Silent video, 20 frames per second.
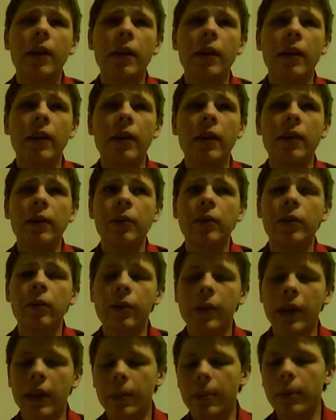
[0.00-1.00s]
and
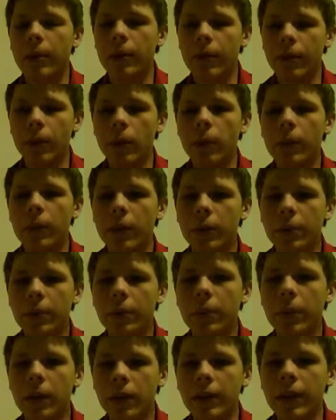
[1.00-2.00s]
you've got a pretty
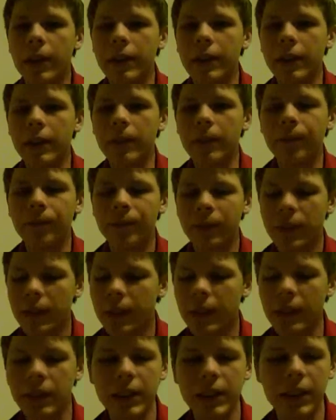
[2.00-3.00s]
formidable part right there.
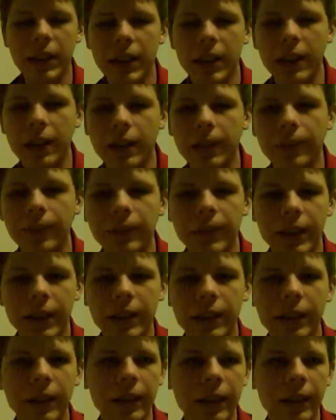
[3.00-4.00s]
Get a TK,
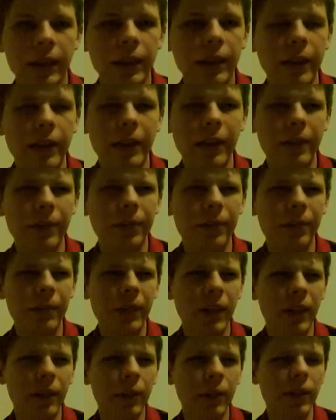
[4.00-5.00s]
get like a,
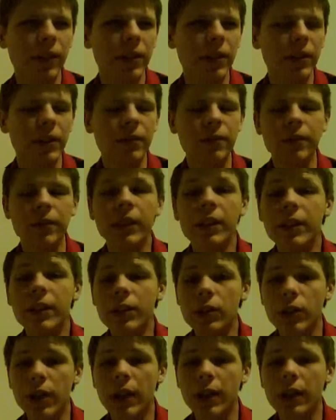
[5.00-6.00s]
I believe it's an
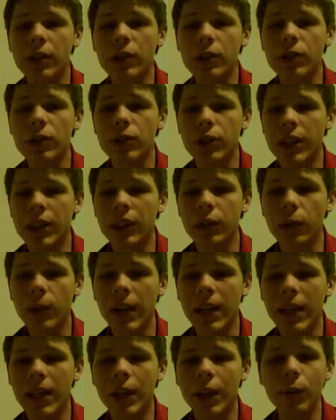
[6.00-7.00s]
Infinity Challenge Jean
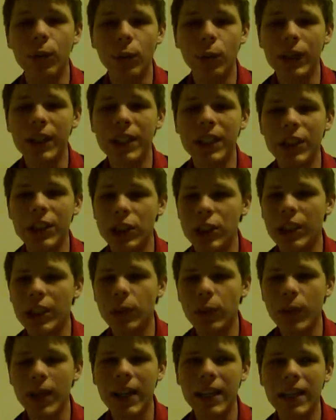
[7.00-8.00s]
Grey, a rookie
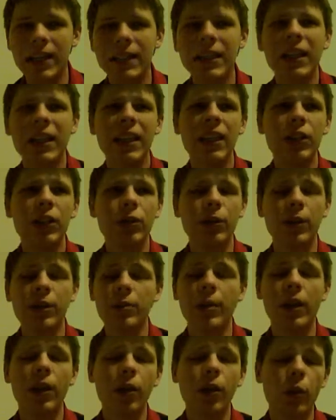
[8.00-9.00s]
Jean Grey. She runs
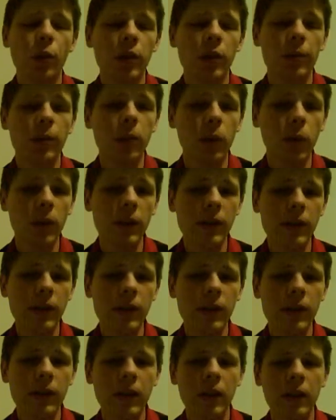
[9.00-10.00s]
about 30
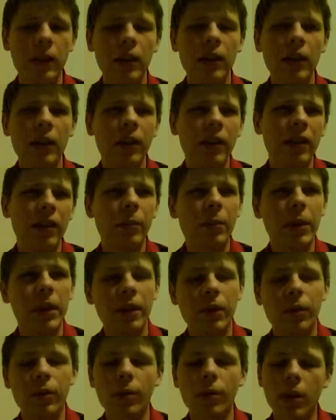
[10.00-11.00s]
points, about
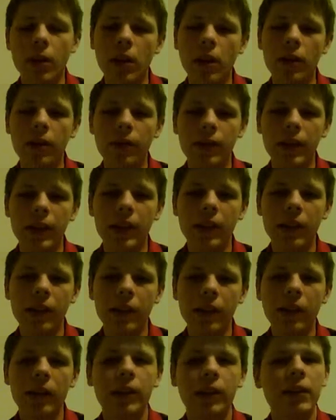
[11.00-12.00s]
a $3
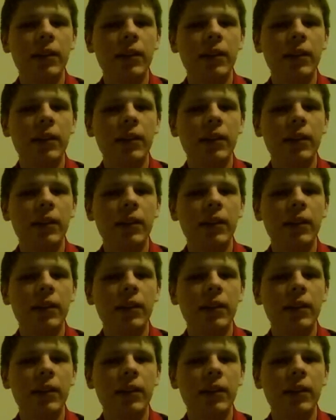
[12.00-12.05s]
figure.